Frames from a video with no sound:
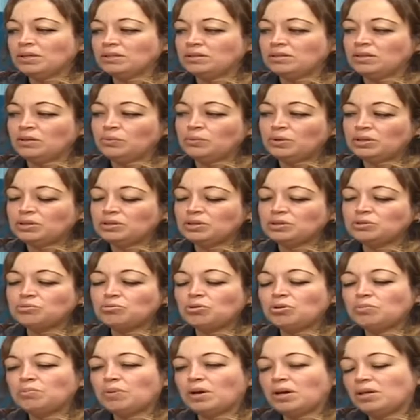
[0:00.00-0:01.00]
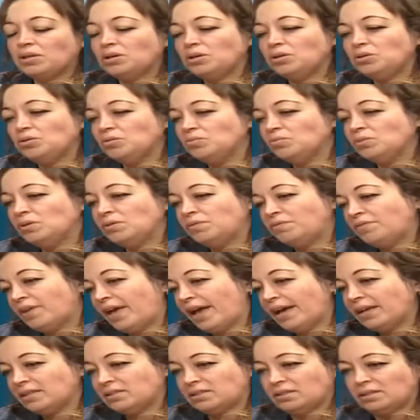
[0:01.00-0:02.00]
they were destroyed by the human
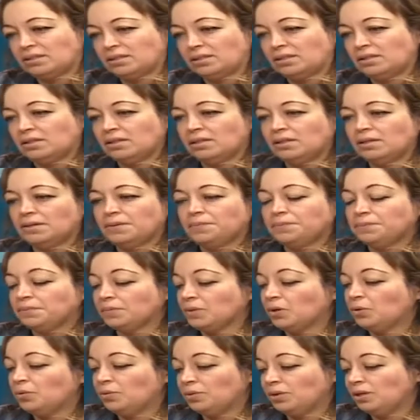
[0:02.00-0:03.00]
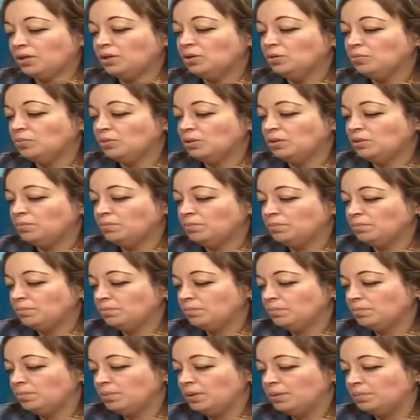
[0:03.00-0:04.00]
factor or the human
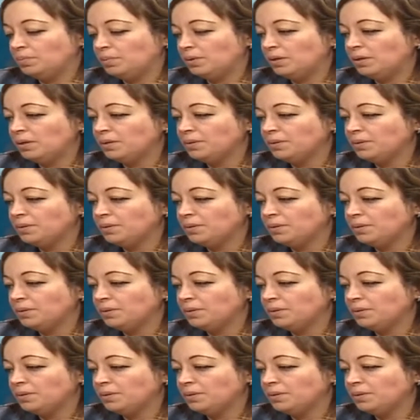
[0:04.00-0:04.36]
people.